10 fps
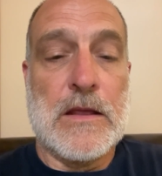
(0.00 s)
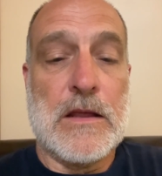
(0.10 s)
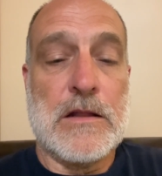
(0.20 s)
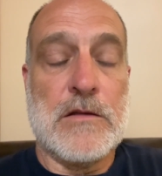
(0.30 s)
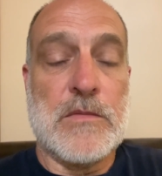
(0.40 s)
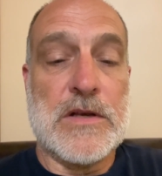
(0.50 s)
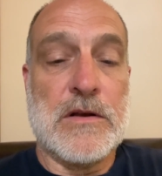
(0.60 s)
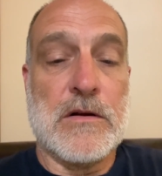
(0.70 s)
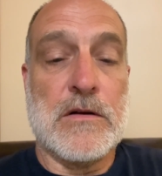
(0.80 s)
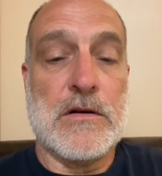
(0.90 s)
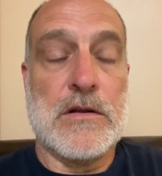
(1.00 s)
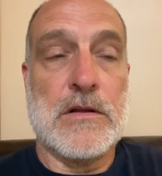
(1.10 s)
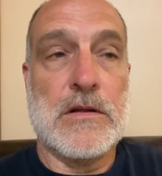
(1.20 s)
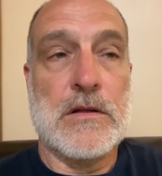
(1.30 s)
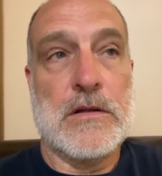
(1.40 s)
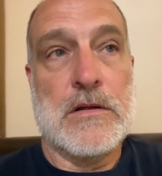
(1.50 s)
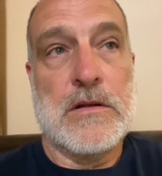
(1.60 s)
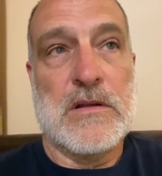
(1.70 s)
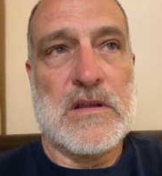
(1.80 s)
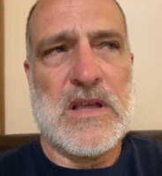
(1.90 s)
And then we turned
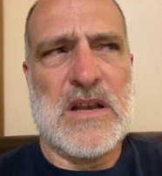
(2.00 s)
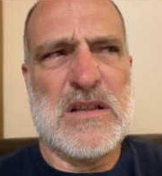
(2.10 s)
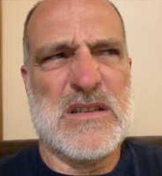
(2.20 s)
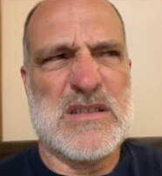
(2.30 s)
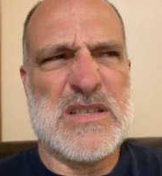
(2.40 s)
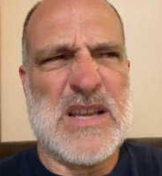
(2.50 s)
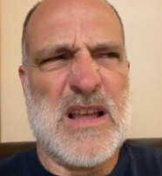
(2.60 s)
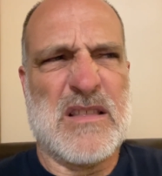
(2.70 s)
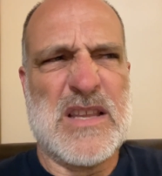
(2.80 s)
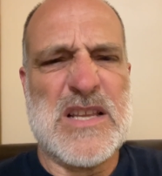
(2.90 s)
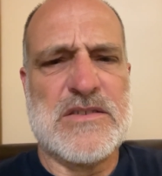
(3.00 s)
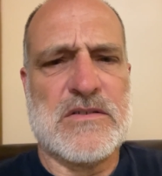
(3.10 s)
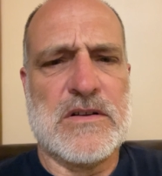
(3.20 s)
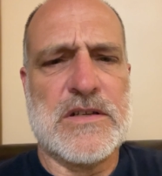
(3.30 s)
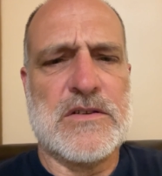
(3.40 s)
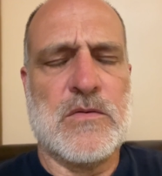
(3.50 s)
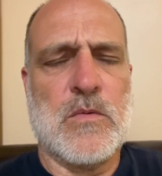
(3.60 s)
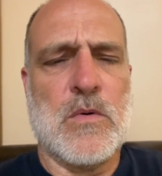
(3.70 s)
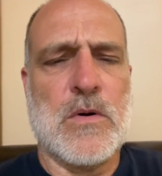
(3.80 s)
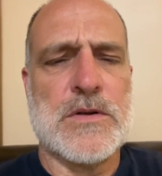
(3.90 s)
kind of southeasterly
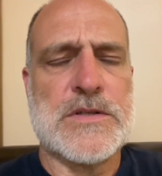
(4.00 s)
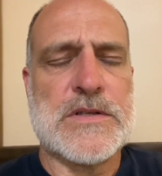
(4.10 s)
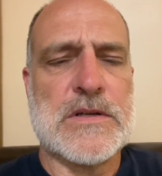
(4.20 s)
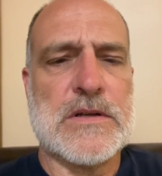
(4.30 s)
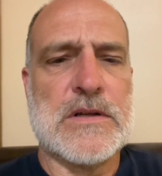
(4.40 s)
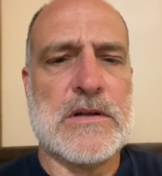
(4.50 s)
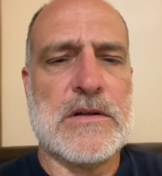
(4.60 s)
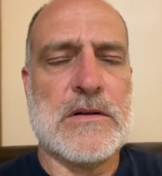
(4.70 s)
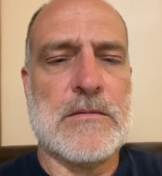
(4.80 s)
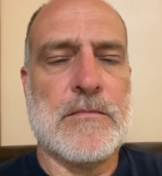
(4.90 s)
towards a